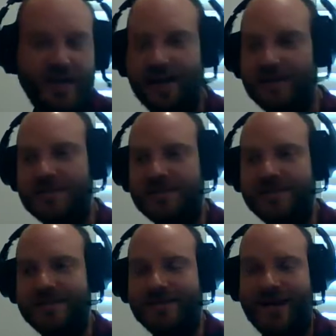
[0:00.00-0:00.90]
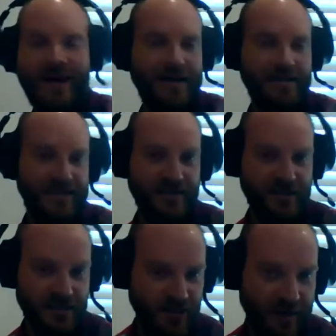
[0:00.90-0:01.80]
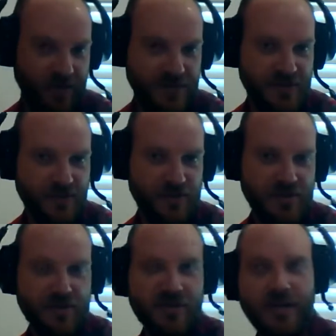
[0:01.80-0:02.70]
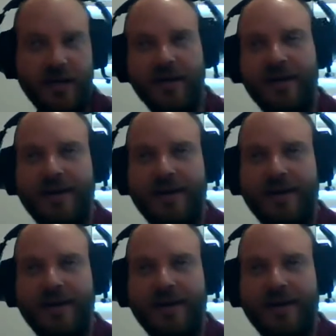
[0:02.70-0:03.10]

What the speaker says: how does a architect in design office use it, sort of thing.